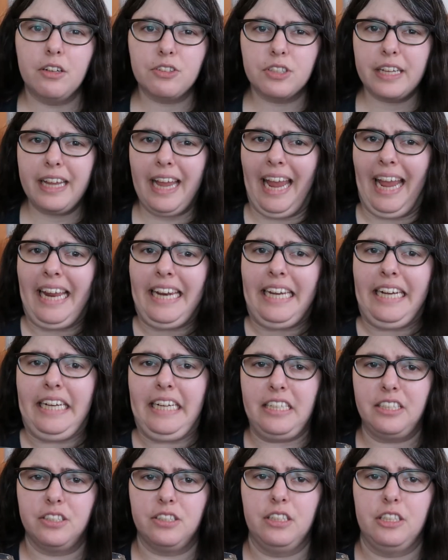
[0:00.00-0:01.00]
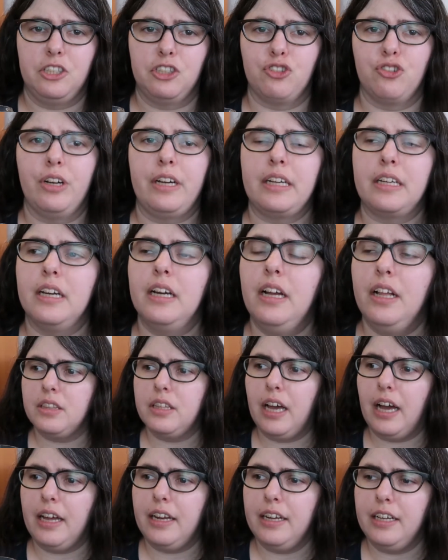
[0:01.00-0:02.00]
There's a candiness to this drink
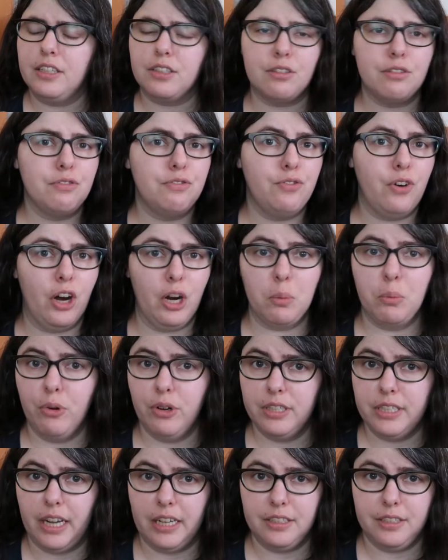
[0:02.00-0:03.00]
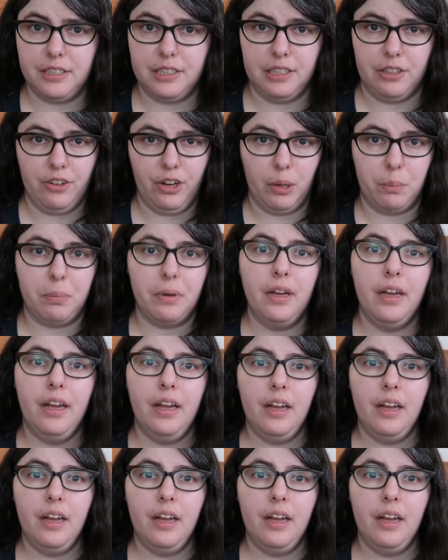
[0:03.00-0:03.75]
that is far more intense syrup.